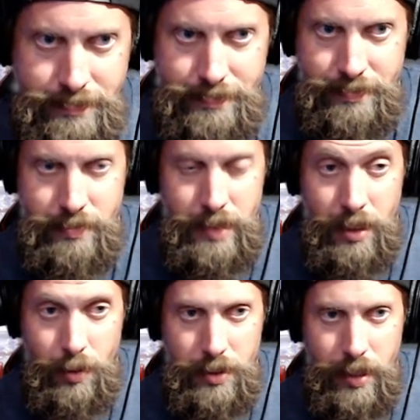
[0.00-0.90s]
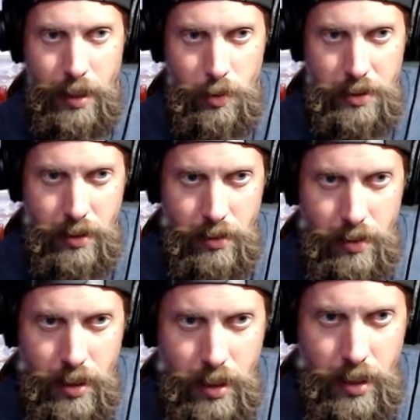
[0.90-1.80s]
Hmm. And yeah, well, time will
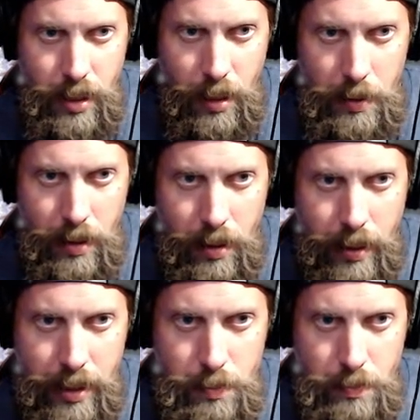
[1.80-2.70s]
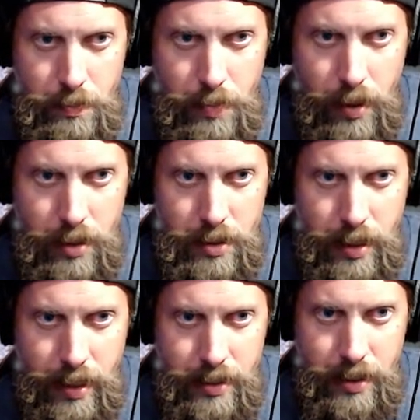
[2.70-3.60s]
tell. I've been on X
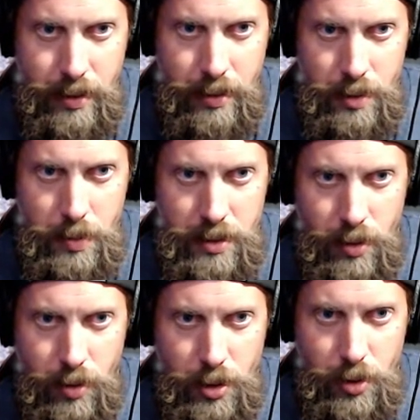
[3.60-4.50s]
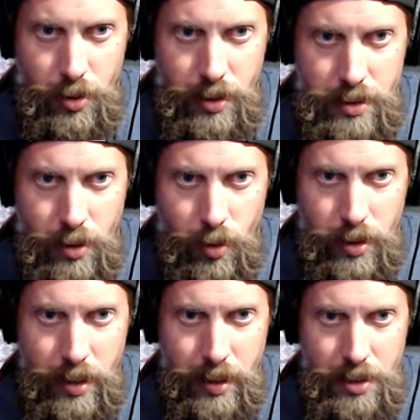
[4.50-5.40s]
Xbox 19 years, but Sony truly is the
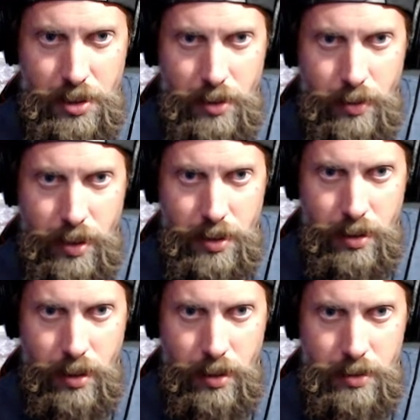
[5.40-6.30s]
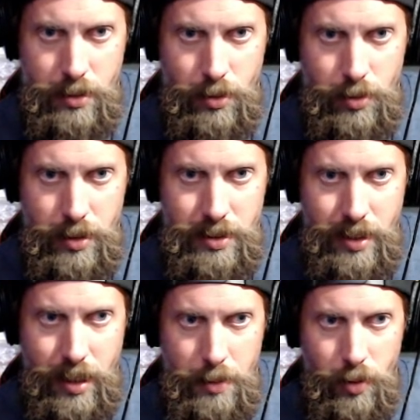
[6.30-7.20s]
only next generation console
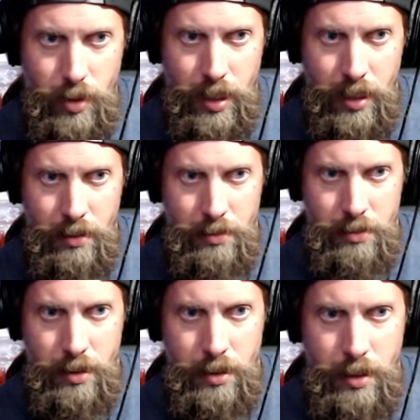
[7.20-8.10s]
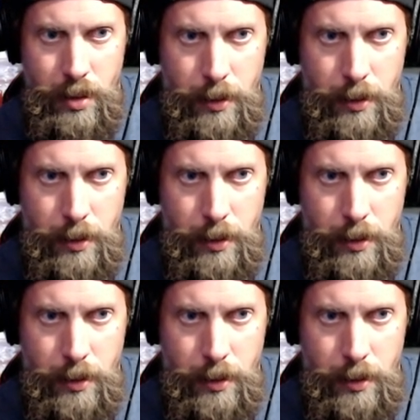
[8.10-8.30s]
this time around.